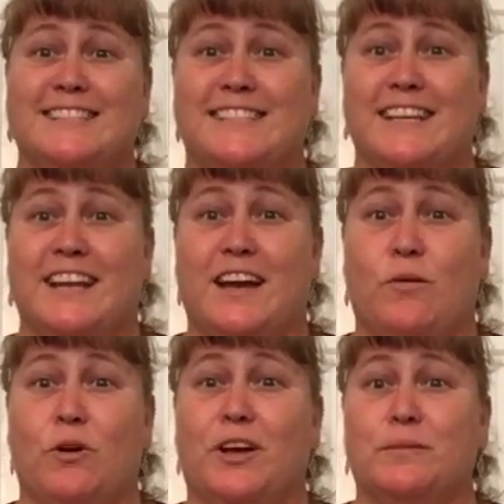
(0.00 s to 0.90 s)
Zena,
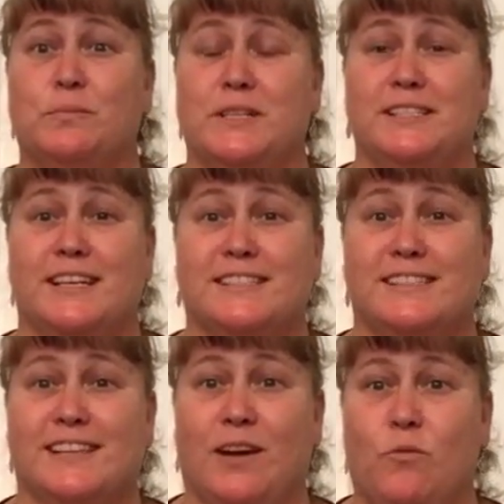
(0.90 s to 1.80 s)
Warthog
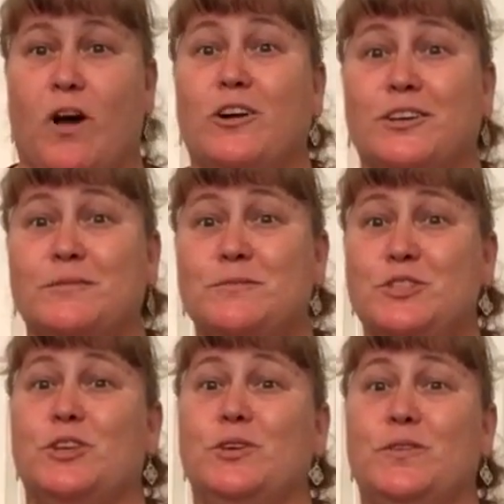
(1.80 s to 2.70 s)
Princess, and welcome
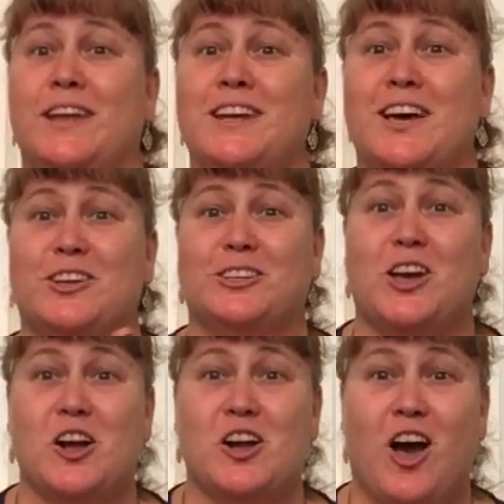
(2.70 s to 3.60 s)
to another
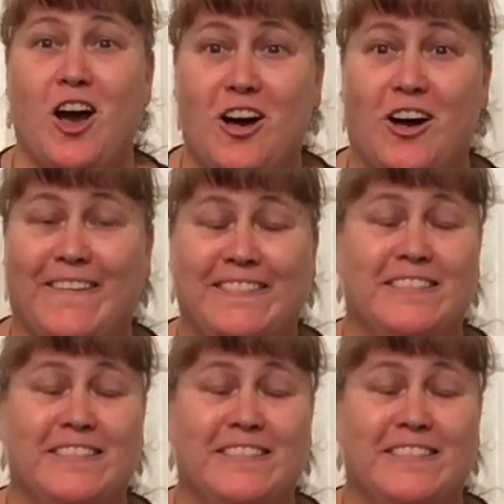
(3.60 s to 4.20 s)
Lug haul.